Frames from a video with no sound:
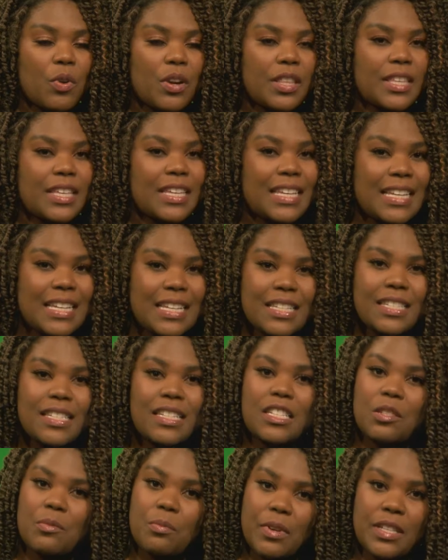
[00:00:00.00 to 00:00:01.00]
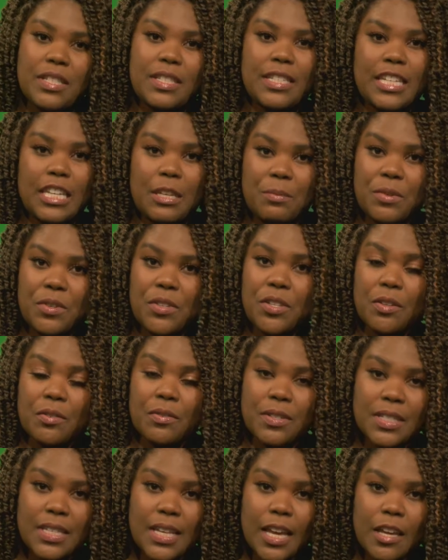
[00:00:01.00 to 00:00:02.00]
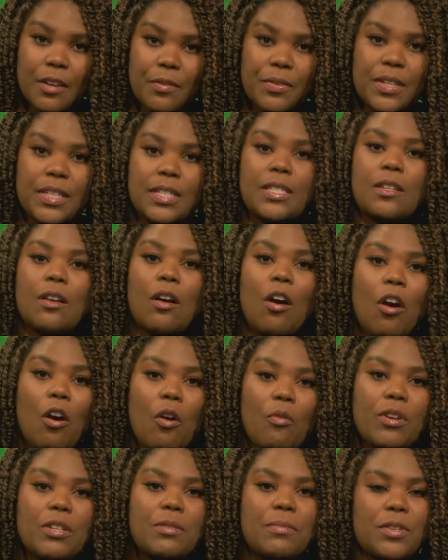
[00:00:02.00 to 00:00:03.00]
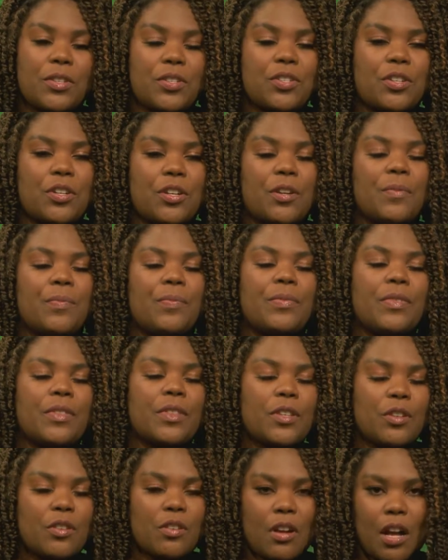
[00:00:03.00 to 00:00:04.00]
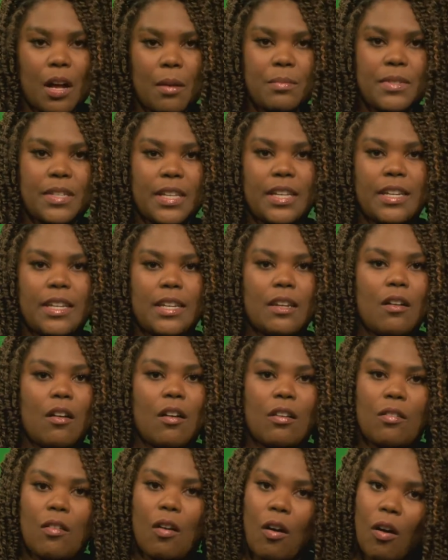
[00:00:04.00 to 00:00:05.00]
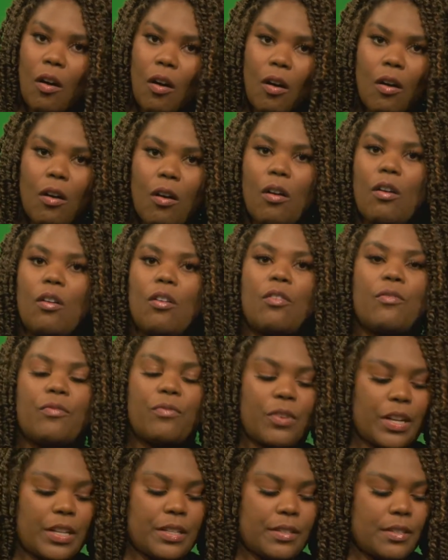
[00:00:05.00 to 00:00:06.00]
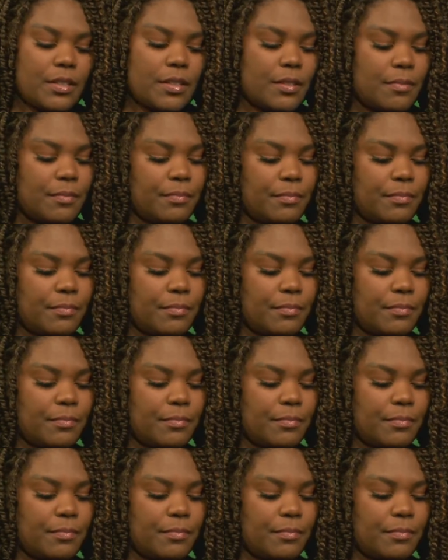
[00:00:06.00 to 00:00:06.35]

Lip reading: of the easiest ways to keep yourself safe is to always make sure you're updated on all fronts.